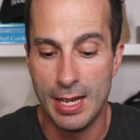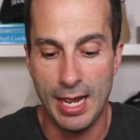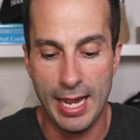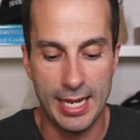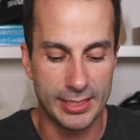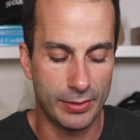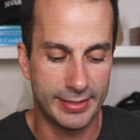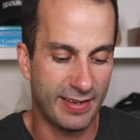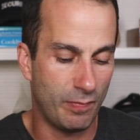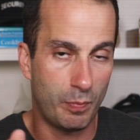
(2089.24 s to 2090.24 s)
So
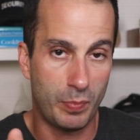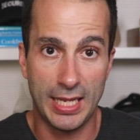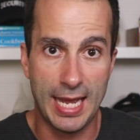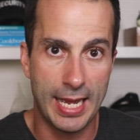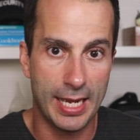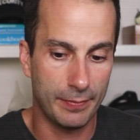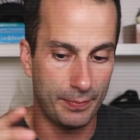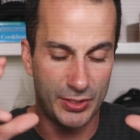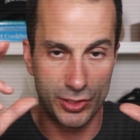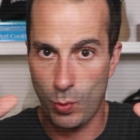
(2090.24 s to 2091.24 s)
instead of
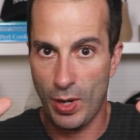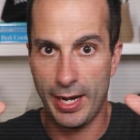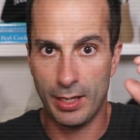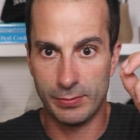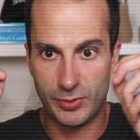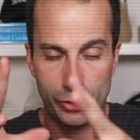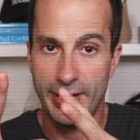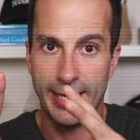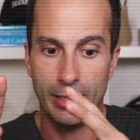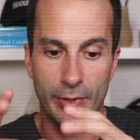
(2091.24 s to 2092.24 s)
blah square
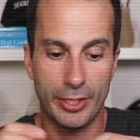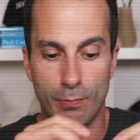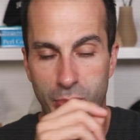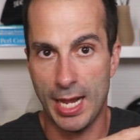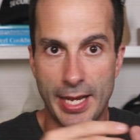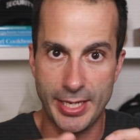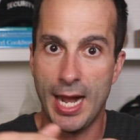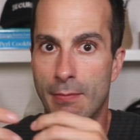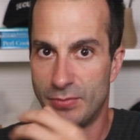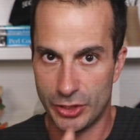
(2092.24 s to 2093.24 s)
string, we can do blah
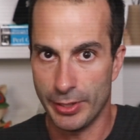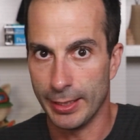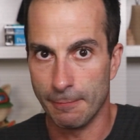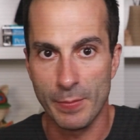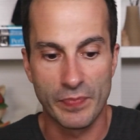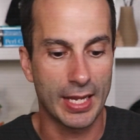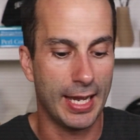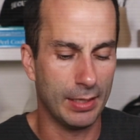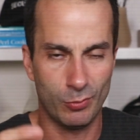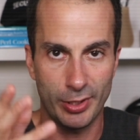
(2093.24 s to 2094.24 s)
dot string.
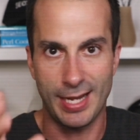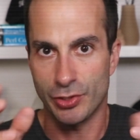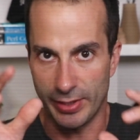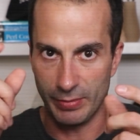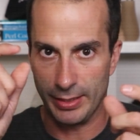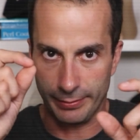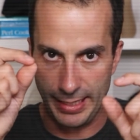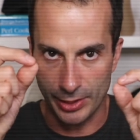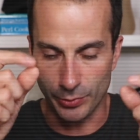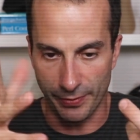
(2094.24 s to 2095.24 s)
Well, not string, but like
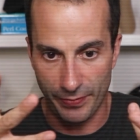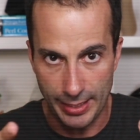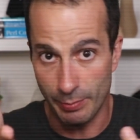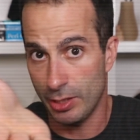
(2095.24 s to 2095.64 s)
the actual thing.